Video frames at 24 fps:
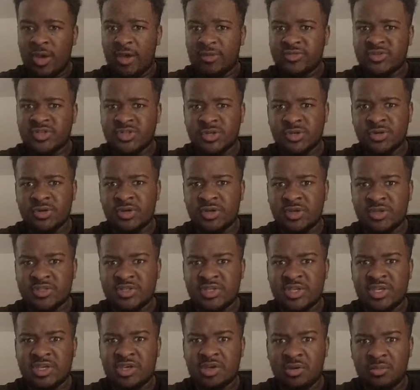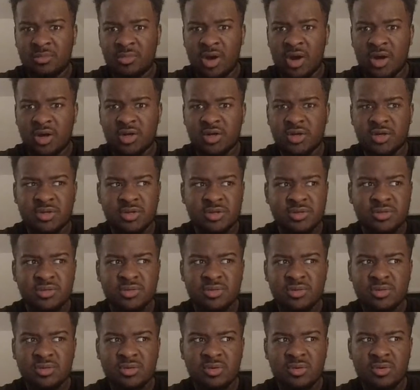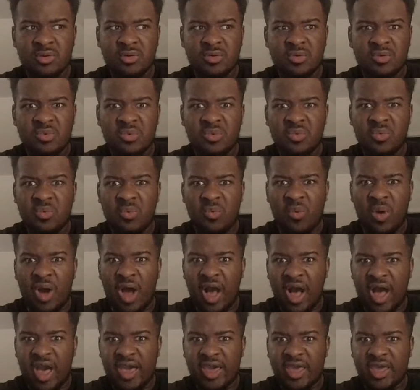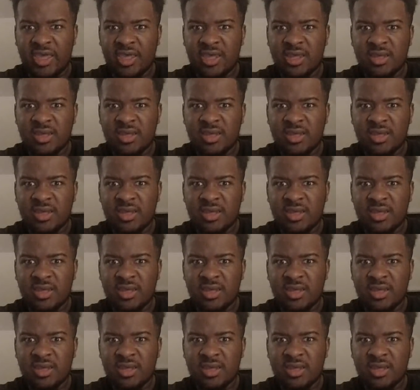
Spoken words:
have Shuri see Killmonger. Why?